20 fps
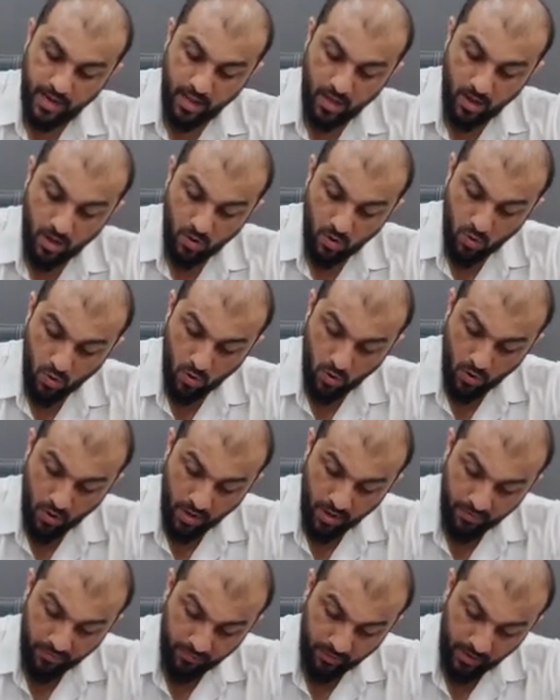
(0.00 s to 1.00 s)
Now,
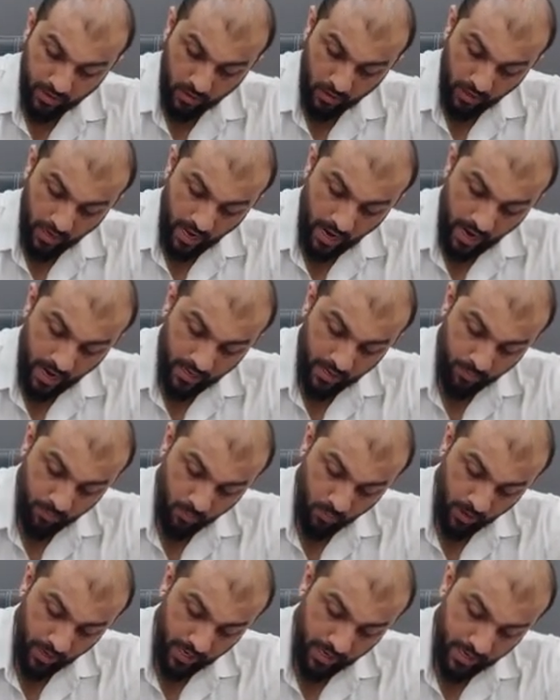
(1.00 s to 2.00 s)
if we look
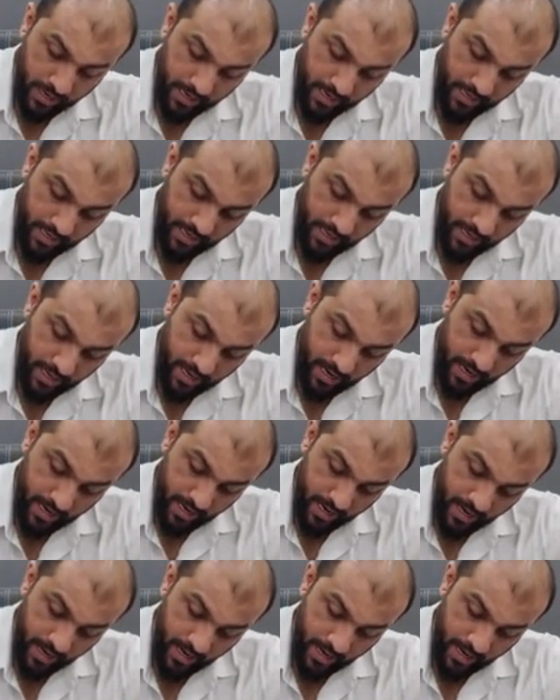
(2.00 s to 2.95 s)
at point D